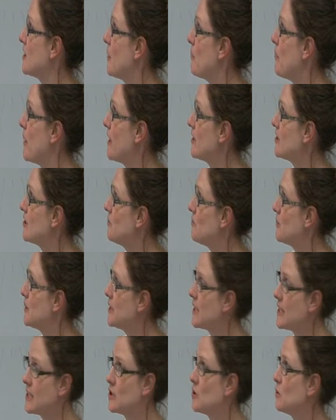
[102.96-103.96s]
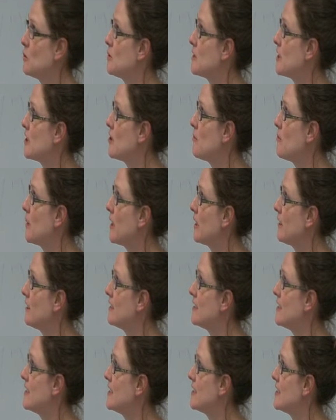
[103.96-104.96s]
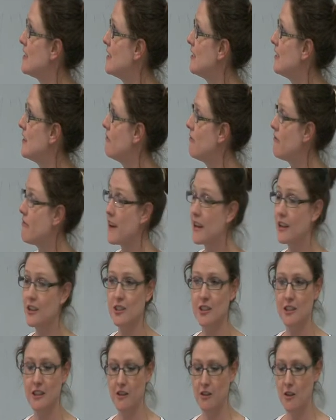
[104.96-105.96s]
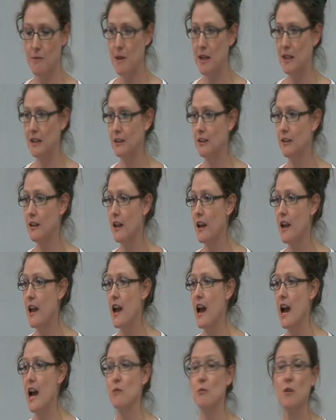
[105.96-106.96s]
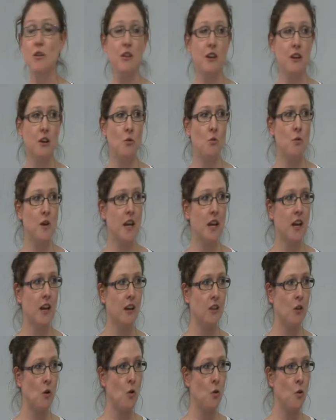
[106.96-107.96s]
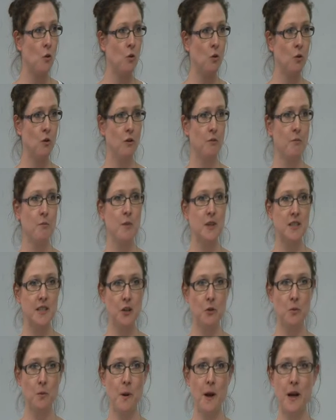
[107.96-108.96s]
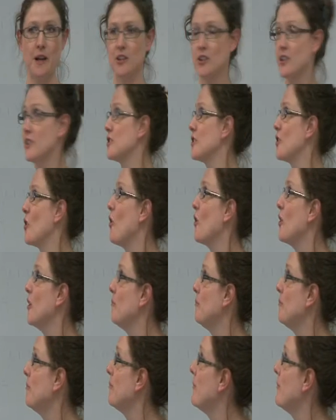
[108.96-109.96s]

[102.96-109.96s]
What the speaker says: patch of potatoes, and you begin to see an infection in the middle. And within a week, the whole potato patch is gone.